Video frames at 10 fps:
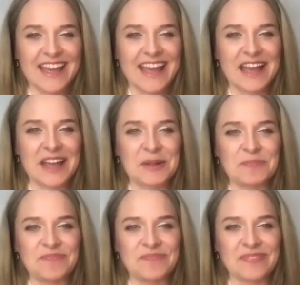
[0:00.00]

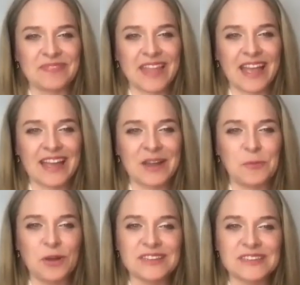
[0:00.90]

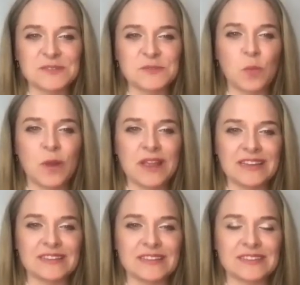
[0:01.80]
What has
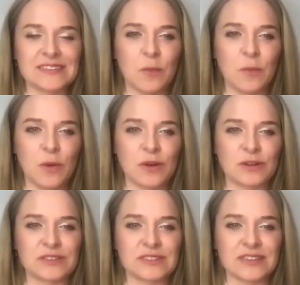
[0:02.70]
winning this
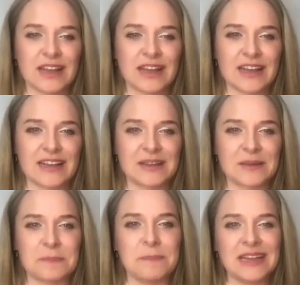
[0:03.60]
award
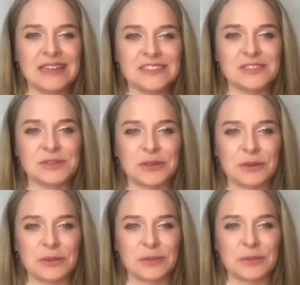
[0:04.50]
meant to
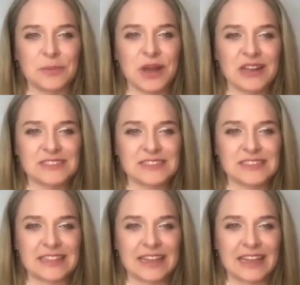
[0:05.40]
you
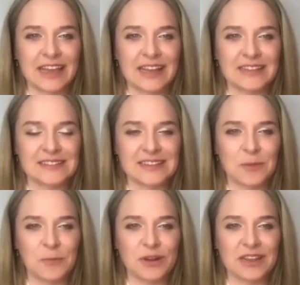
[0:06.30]
personally, and
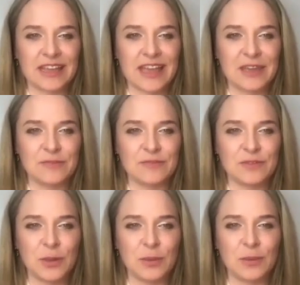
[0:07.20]
what it gave
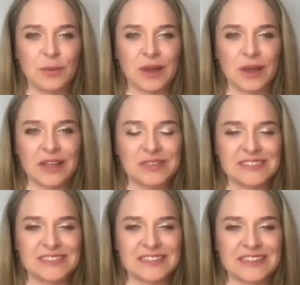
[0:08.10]
you and your
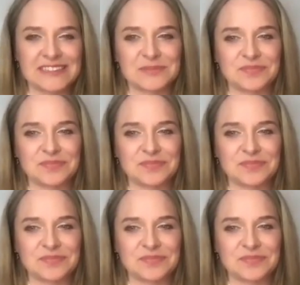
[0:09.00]
business?